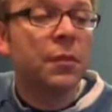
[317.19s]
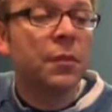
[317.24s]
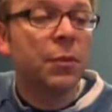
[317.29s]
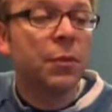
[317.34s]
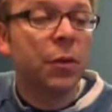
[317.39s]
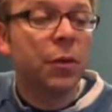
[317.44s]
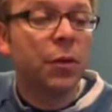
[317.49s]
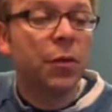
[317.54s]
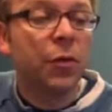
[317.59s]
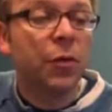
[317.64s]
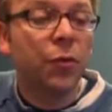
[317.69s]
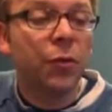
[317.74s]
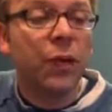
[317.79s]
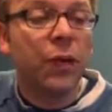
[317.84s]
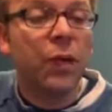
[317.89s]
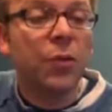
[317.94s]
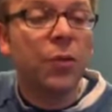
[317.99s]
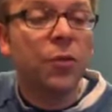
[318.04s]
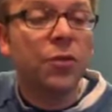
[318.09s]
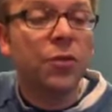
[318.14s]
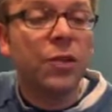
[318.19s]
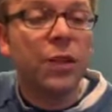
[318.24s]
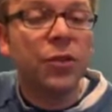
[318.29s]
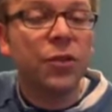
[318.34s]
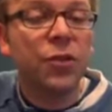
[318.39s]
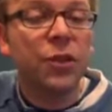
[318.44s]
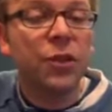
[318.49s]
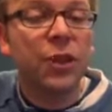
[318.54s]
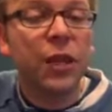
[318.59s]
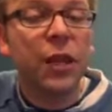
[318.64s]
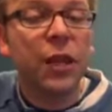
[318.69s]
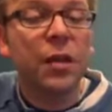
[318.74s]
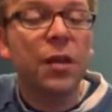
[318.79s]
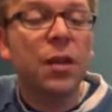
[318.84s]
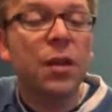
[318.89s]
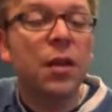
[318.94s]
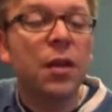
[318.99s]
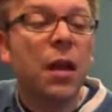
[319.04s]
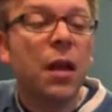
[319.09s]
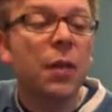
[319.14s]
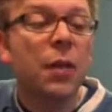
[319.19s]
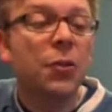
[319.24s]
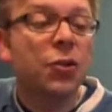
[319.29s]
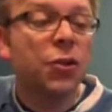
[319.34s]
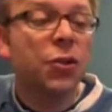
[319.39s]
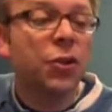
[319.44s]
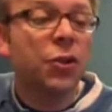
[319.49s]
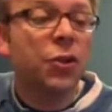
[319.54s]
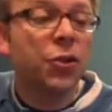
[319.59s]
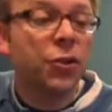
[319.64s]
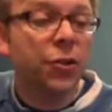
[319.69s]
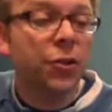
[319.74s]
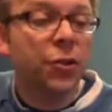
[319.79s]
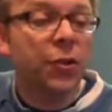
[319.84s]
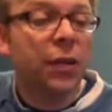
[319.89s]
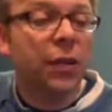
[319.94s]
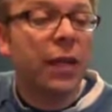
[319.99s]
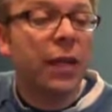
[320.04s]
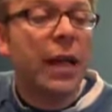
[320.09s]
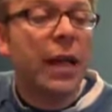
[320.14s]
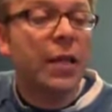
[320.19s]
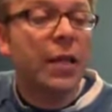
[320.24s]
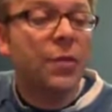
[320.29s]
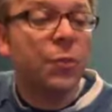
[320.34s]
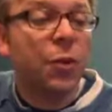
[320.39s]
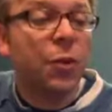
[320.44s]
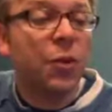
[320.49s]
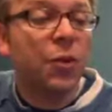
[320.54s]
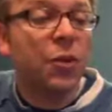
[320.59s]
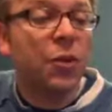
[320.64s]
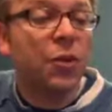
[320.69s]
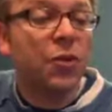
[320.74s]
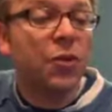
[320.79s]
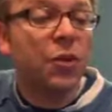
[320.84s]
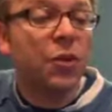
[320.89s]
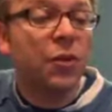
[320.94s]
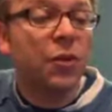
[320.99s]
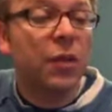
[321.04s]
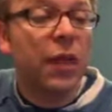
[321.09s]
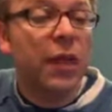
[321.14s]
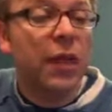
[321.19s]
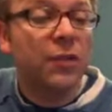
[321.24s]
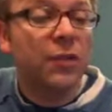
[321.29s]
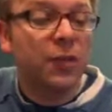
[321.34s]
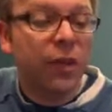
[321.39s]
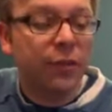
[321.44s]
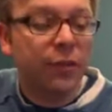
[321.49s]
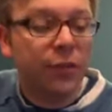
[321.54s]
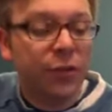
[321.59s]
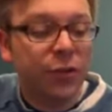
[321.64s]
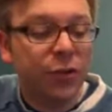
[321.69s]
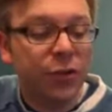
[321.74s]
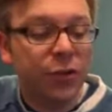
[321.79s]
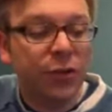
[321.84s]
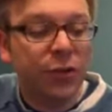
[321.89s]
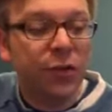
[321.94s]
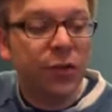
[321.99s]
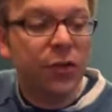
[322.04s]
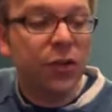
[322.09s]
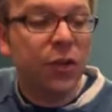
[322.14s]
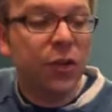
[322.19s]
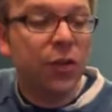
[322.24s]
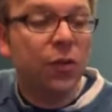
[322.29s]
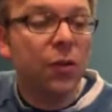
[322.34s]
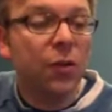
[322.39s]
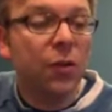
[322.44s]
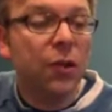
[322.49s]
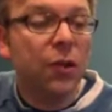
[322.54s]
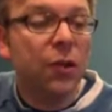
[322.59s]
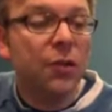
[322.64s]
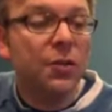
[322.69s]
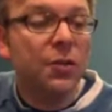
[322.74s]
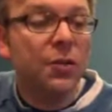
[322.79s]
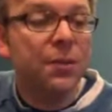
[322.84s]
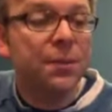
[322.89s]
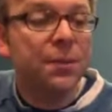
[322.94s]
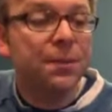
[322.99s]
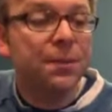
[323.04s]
We go through that whole section again. I'm just going to show you the last part of the song. The last five measures of the song go like this.